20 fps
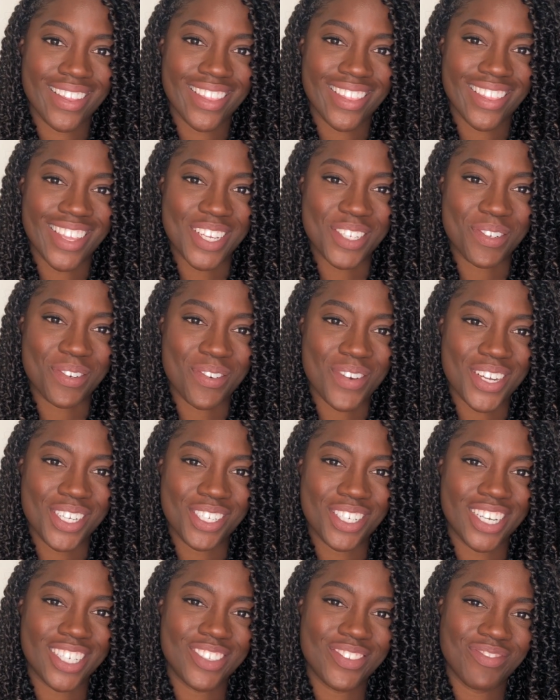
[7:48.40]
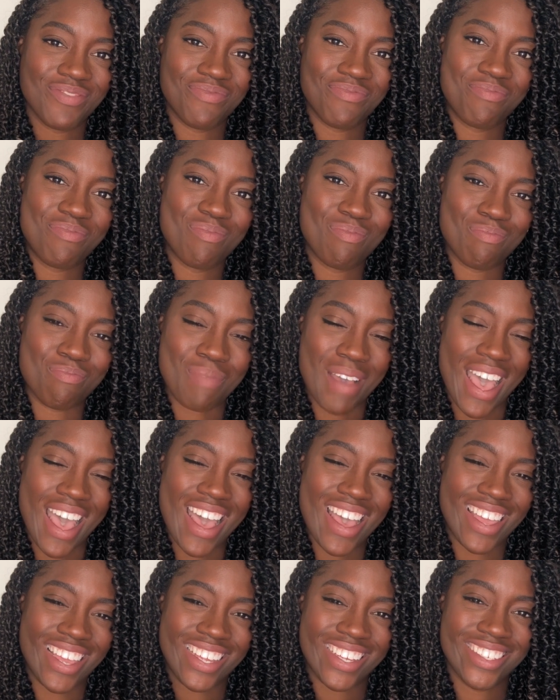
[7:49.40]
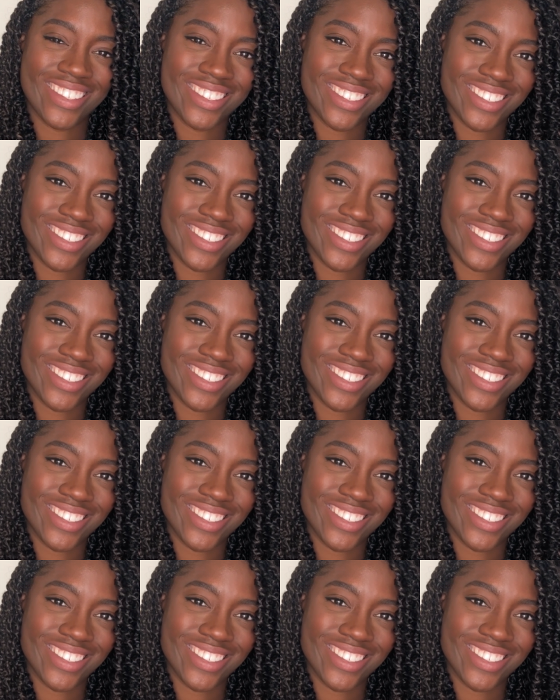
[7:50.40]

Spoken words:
Thanks for watching. Bye.